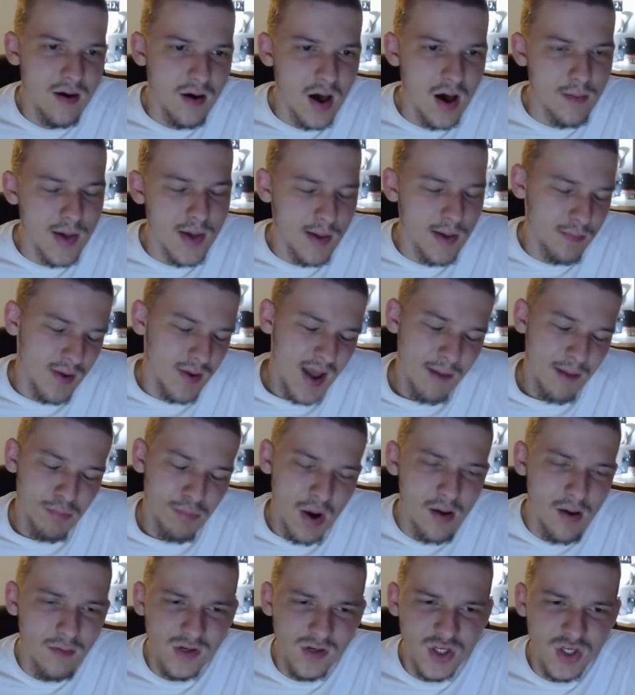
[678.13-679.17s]
Um, I, I
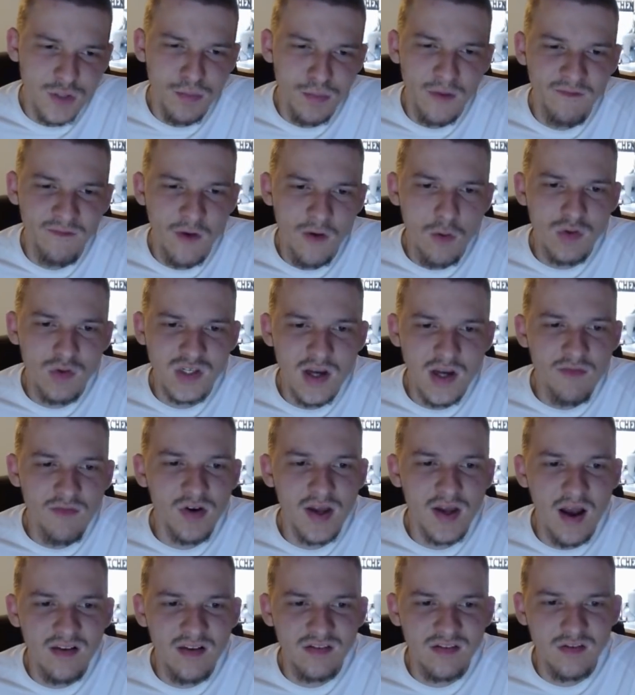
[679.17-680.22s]
probably would just prefer whichever
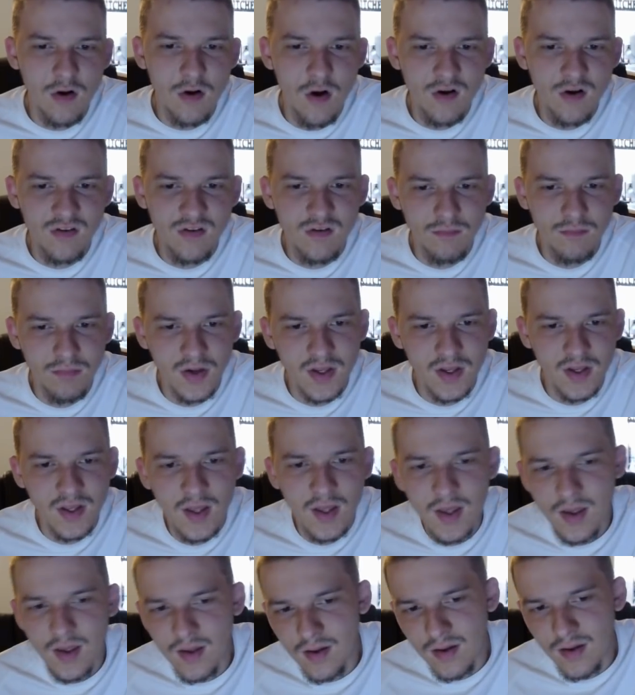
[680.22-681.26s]
guy starts, but
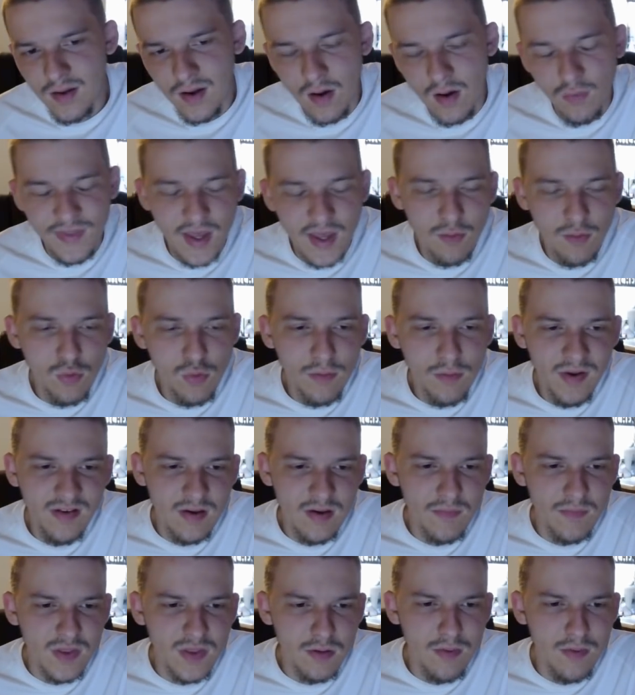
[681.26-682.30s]
yeah, well, that will be
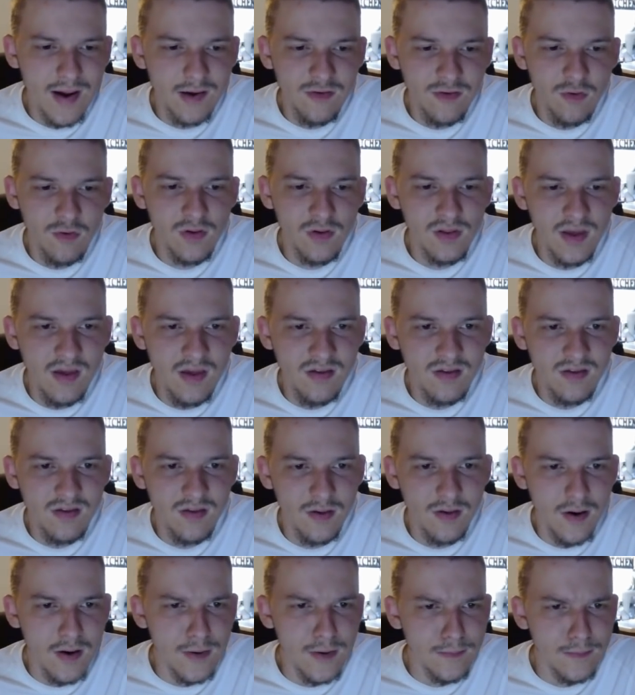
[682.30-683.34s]
something to monitor at least.
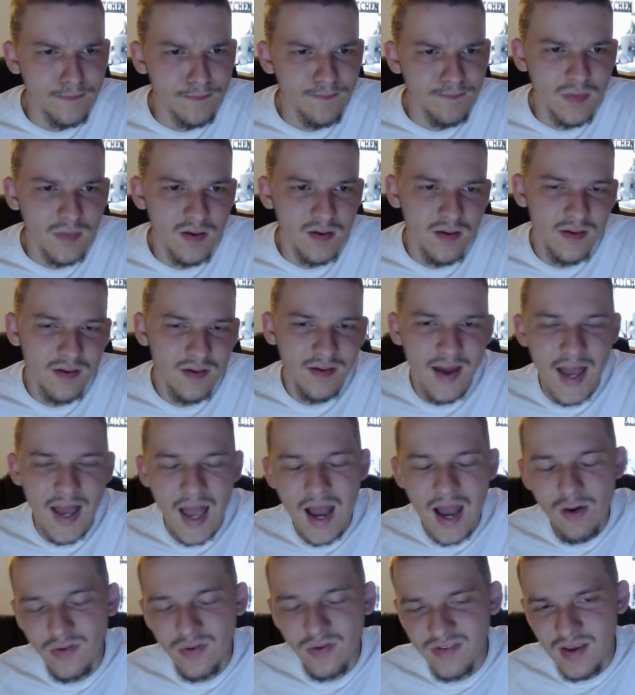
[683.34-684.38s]
Um,
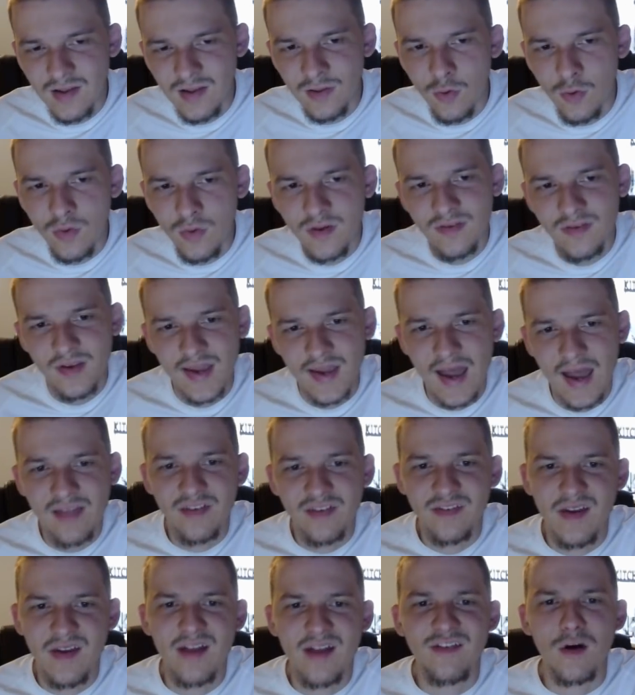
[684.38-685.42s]
I would say Luka's the guy that
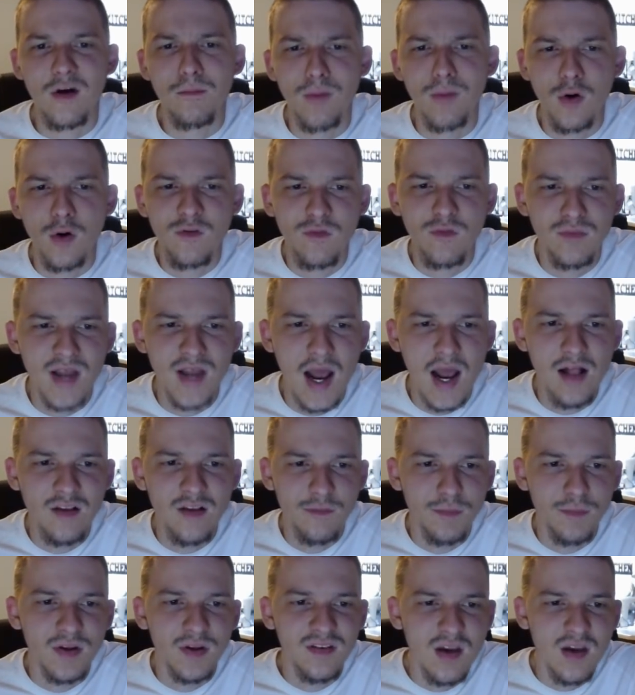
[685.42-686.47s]
stands out most from Dallas,
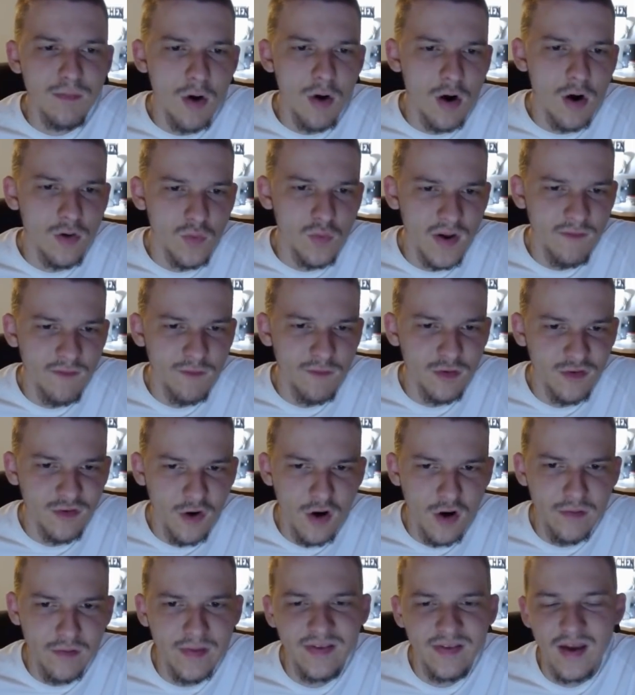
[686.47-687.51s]
but Tim Hardaway for
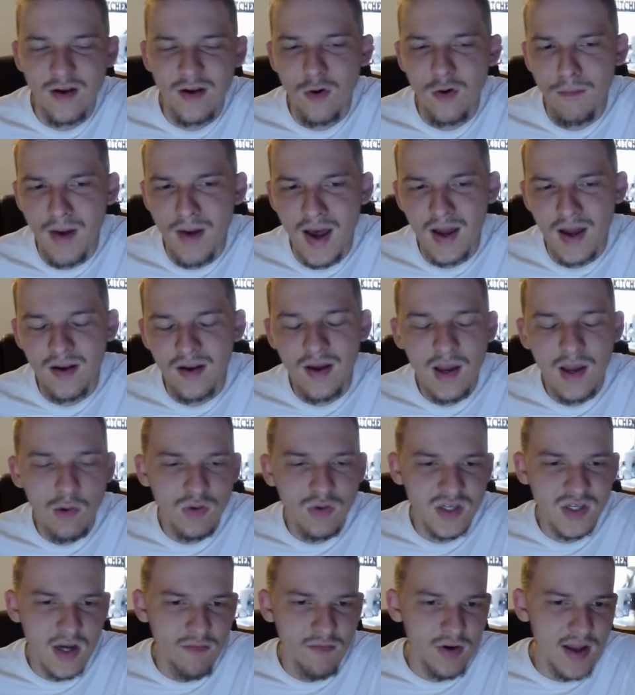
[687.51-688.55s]
tournaments I don't mind.
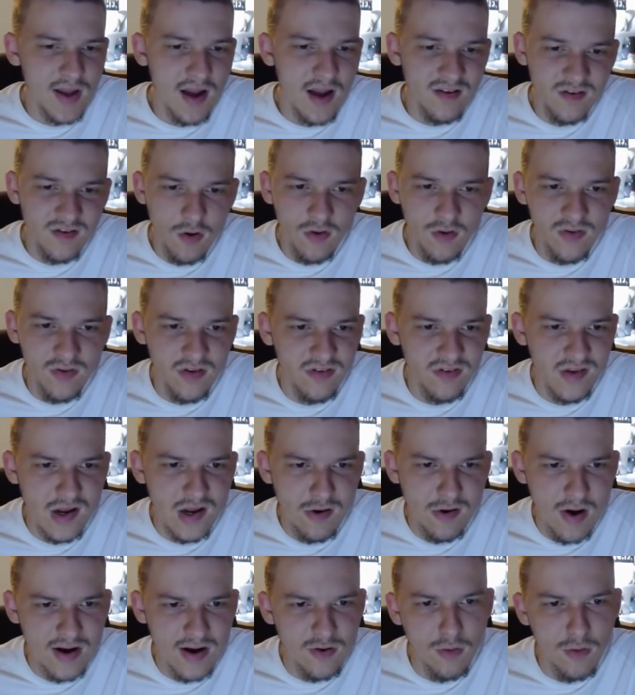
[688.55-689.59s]
Whichever guy starts at
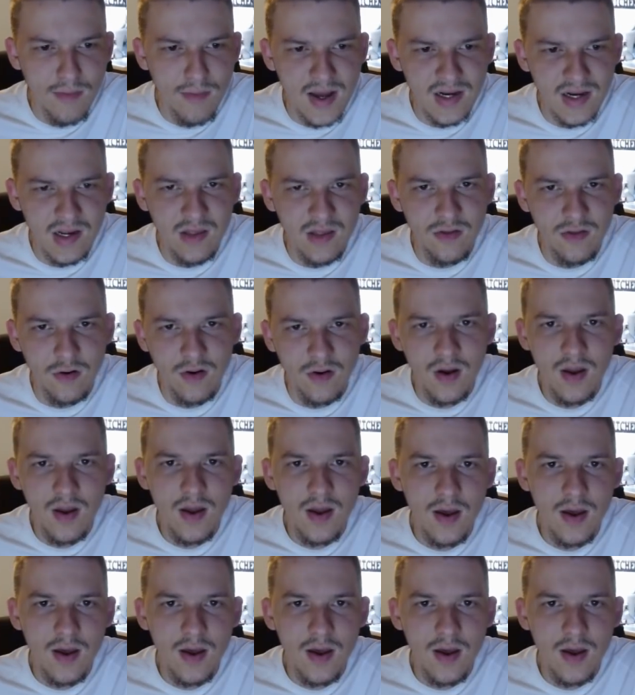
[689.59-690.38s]
center I don't mind either.